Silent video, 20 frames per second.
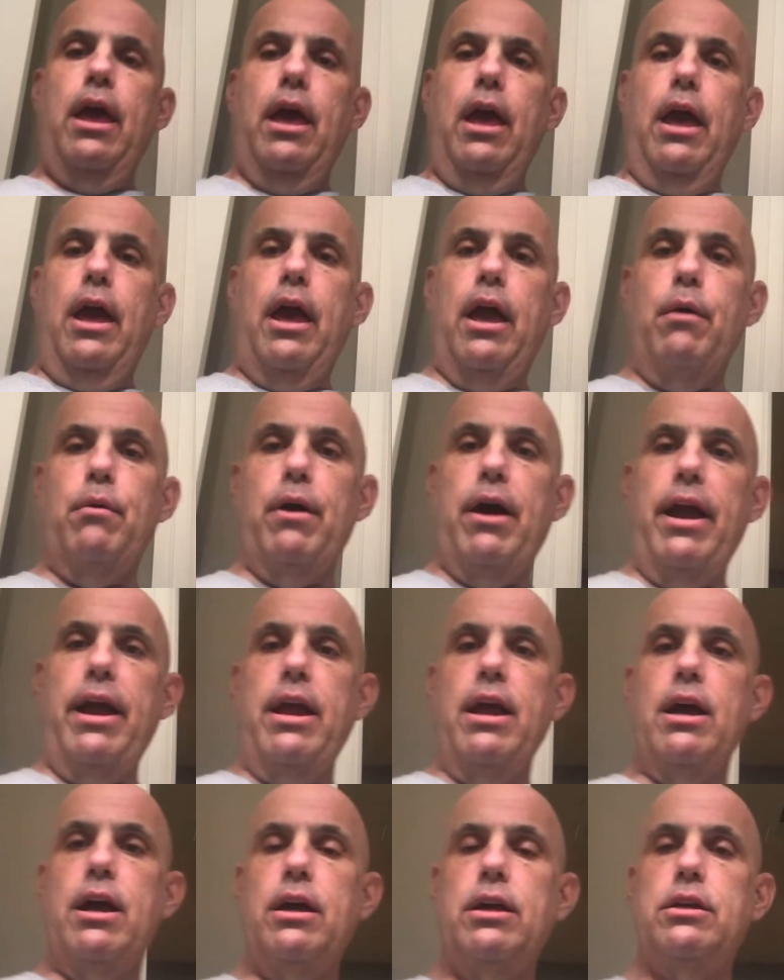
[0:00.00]
anyway,
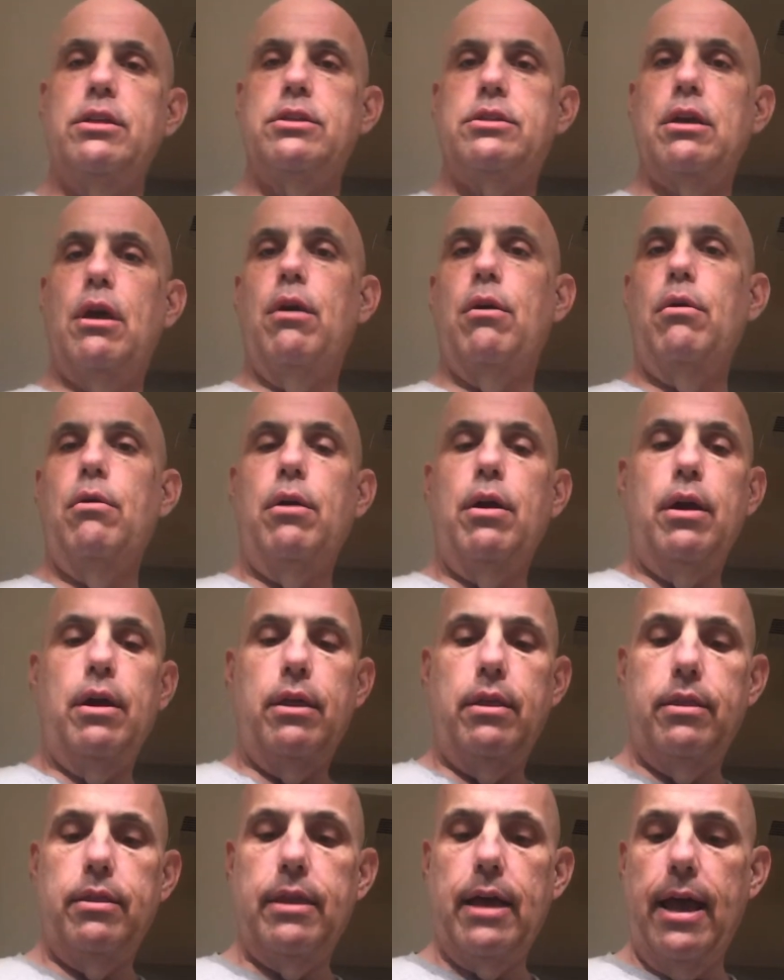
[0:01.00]
so
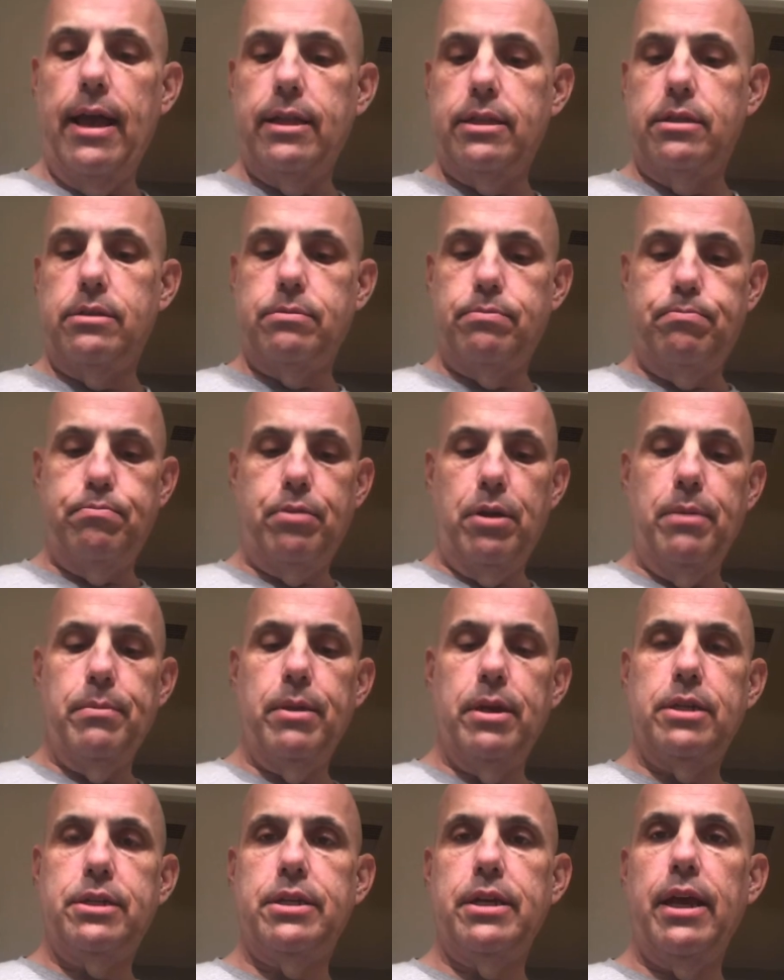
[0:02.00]
that's pretty
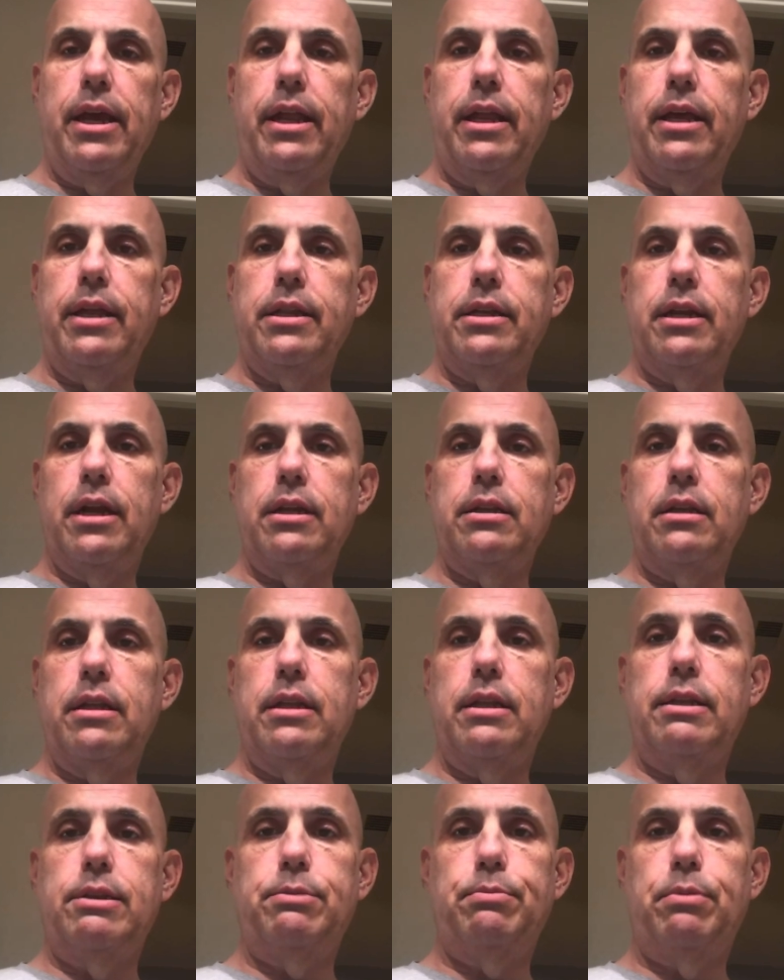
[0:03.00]
much it, and
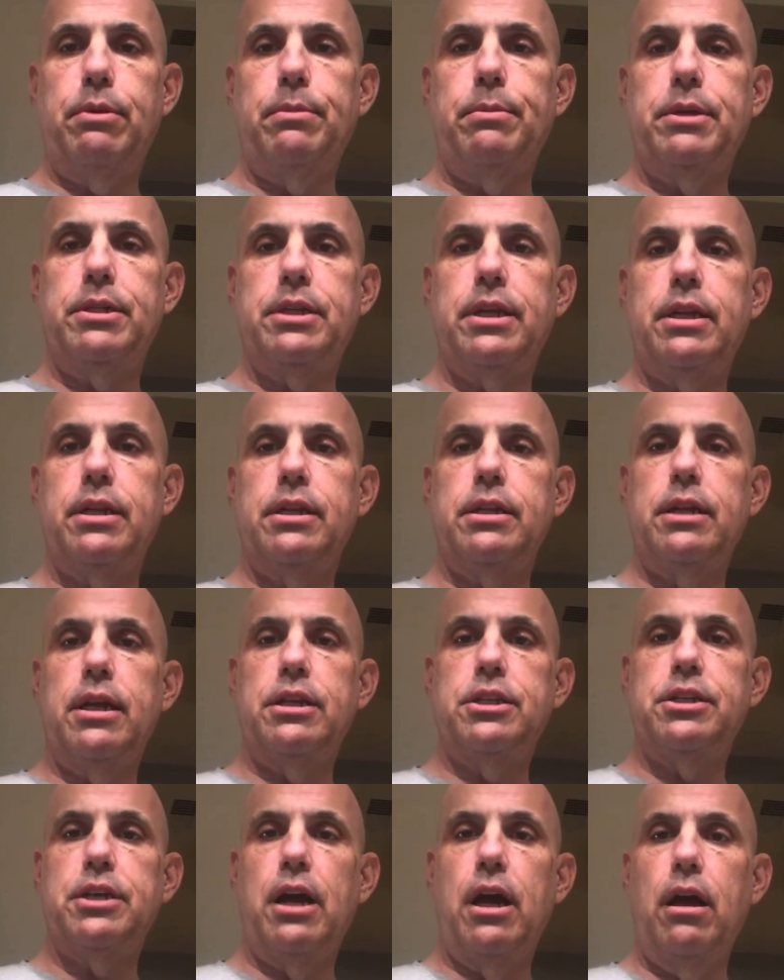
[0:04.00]
that's pretty much it in a
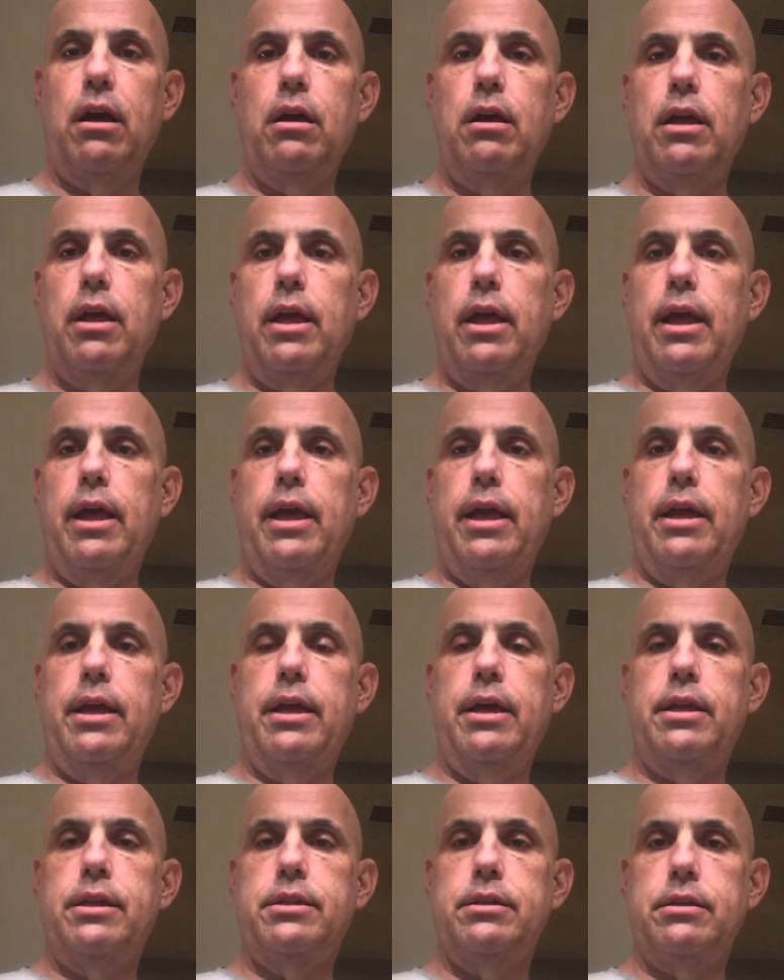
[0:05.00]
nutshell.
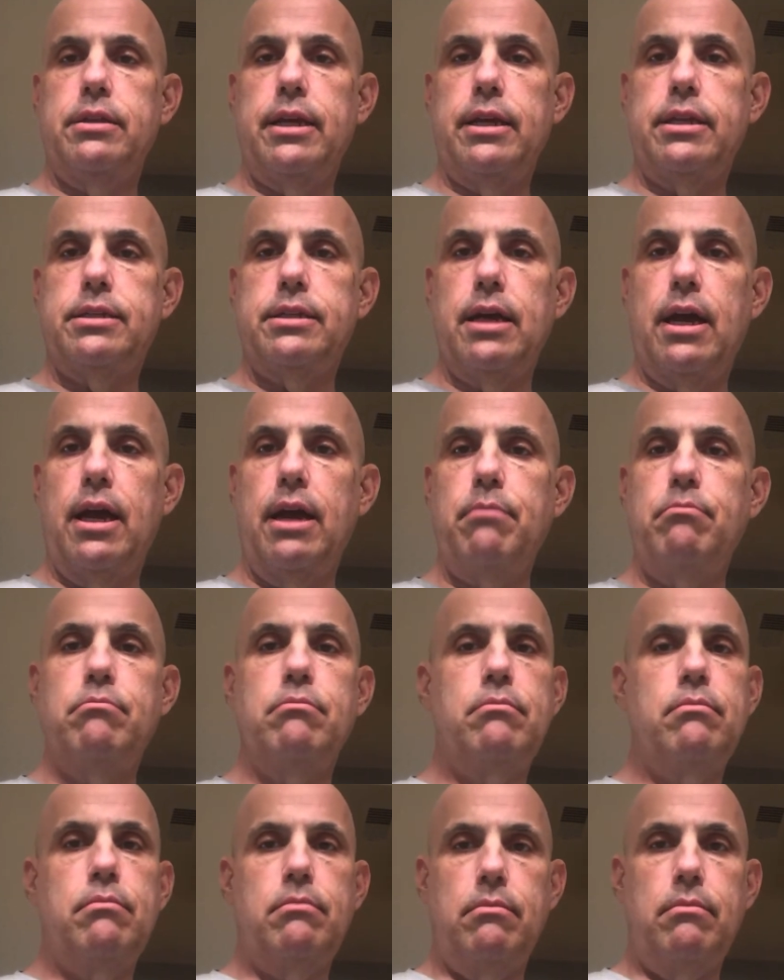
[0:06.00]
And until next time,
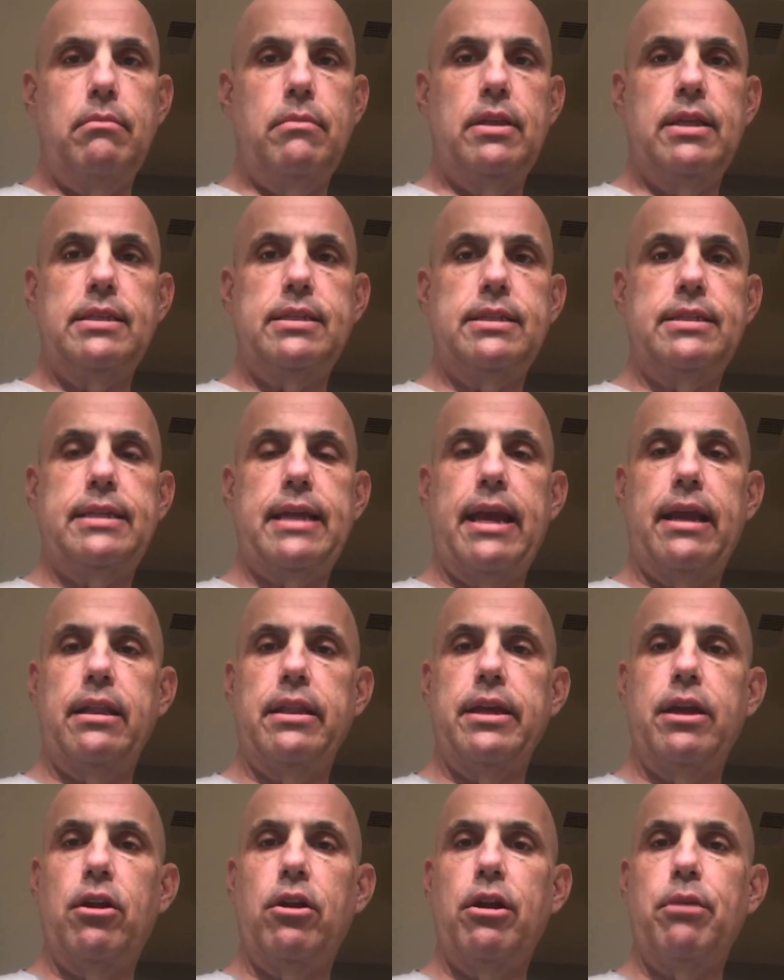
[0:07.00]
this is Dan
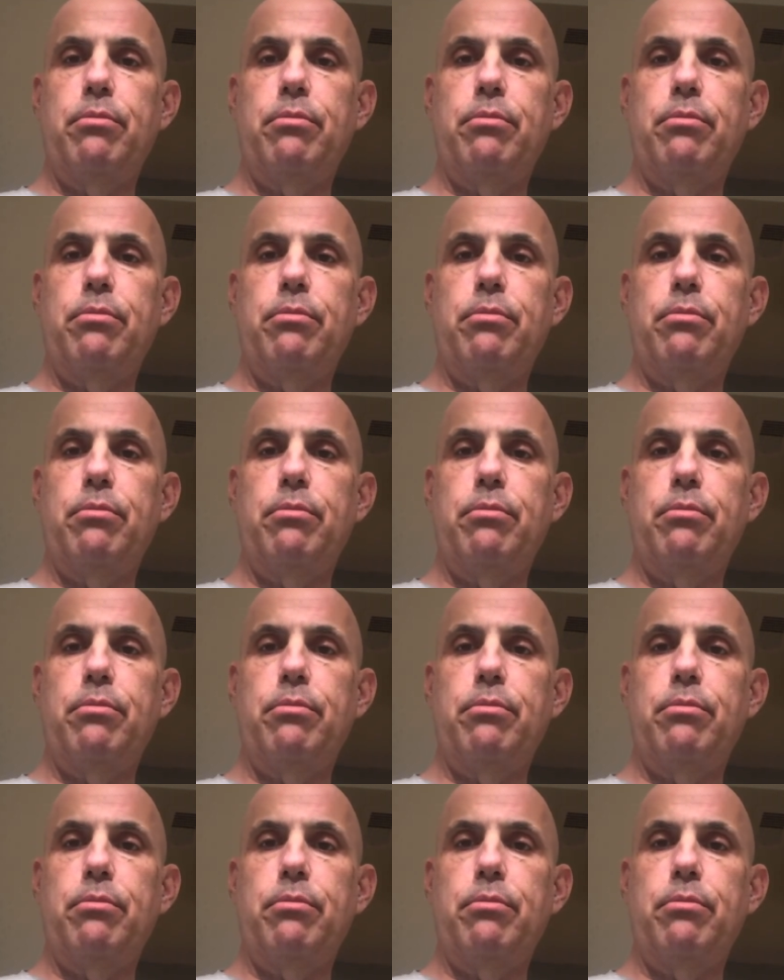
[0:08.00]
Leone,